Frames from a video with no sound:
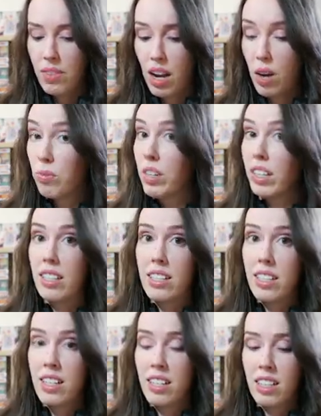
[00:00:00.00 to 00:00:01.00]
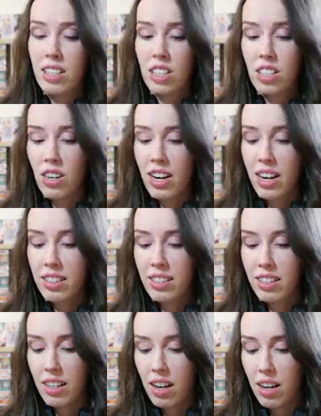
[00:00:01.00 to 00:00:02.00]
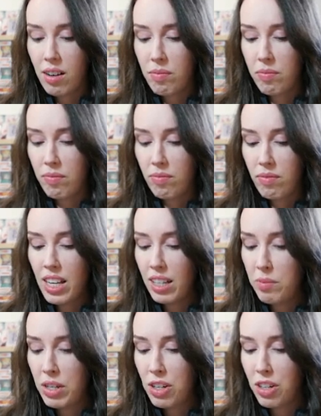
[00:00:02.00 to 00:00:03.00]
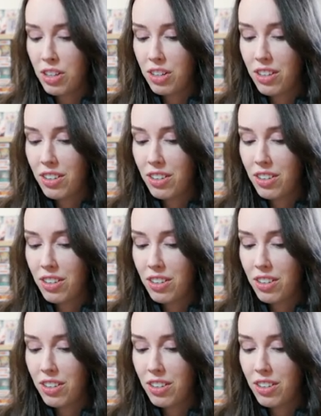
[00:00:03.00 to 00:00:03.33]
are really digging the designs, um, yeah, let me know.